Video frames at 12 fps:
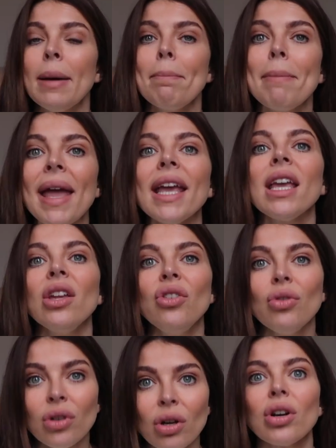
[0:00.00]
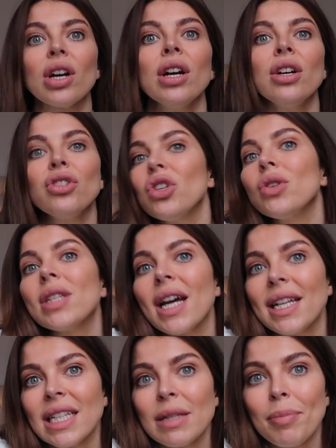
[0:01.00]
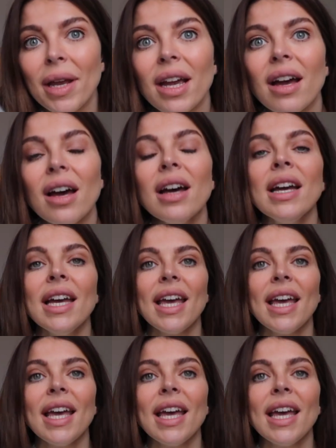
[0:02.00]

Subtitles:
making you look two sizes bigger.